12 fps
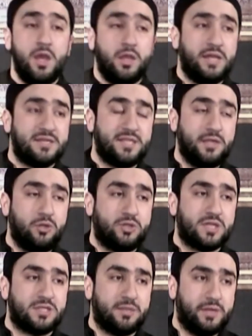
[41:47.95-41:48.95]
Yazid
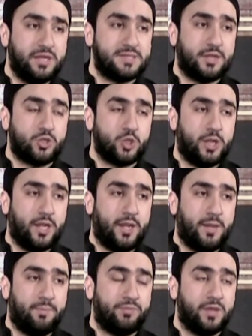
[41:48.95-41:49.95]
looked at him and he said to
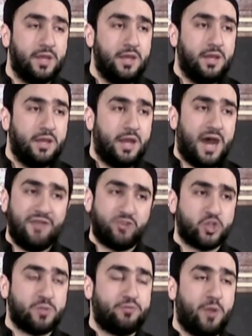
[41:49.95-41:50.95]
him, I've
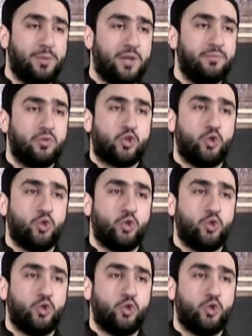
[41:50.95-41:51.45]
got a problem.